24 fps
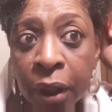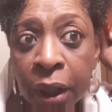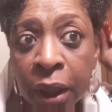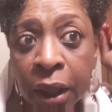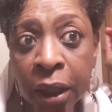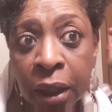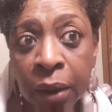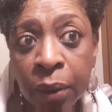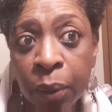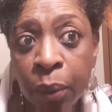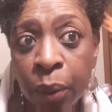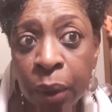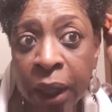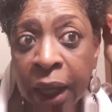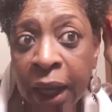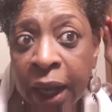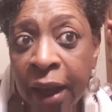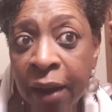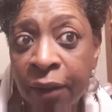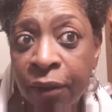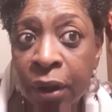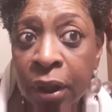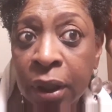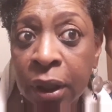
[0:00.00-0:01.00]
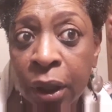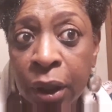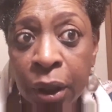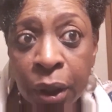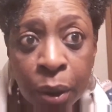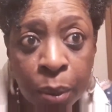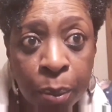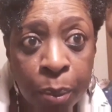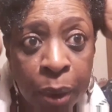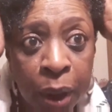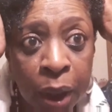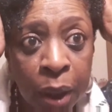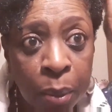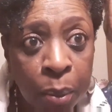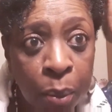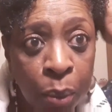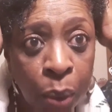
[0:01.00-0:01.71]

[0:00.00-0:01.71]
and it would have a little bit